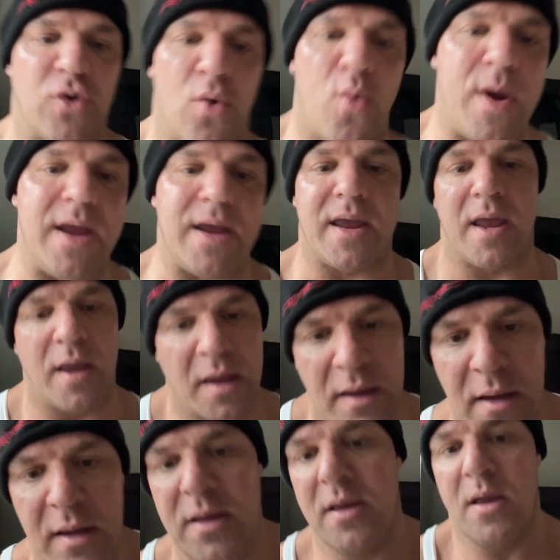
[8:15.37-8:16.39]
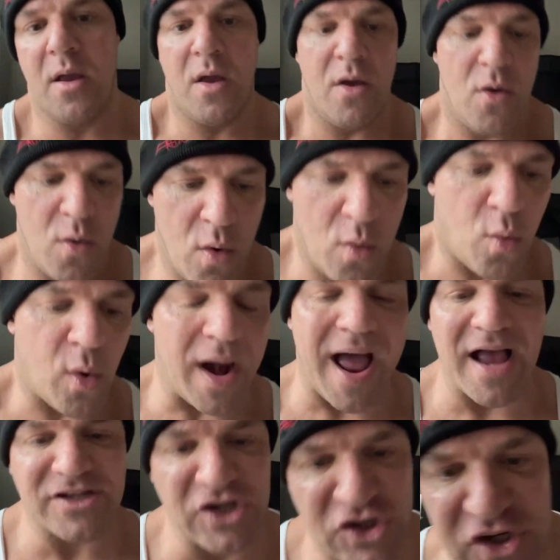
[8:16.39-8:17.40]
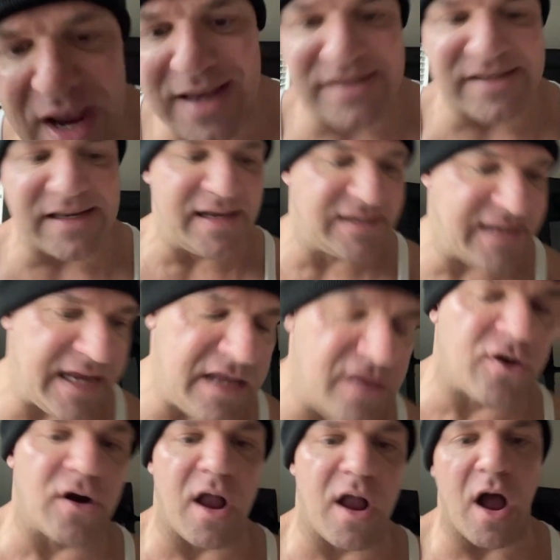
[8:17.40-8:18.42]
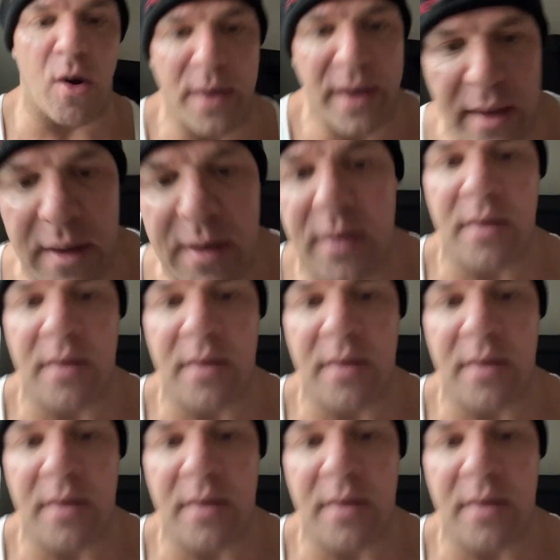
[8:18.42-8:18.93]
a week, what I suggest is either going